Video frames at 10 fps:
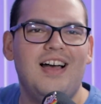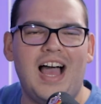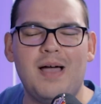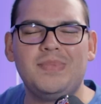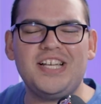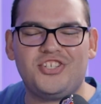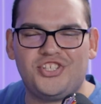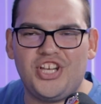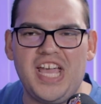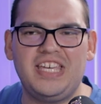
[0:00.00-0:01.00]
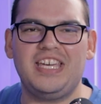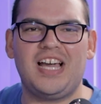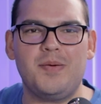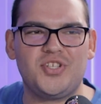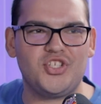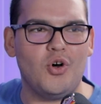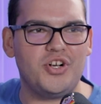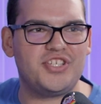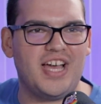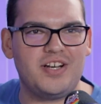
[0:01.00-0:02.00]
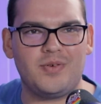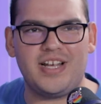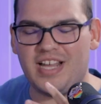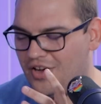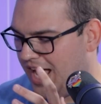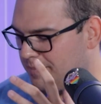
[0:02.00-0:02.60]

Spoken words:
I'm like shaking. I'm so excited right now.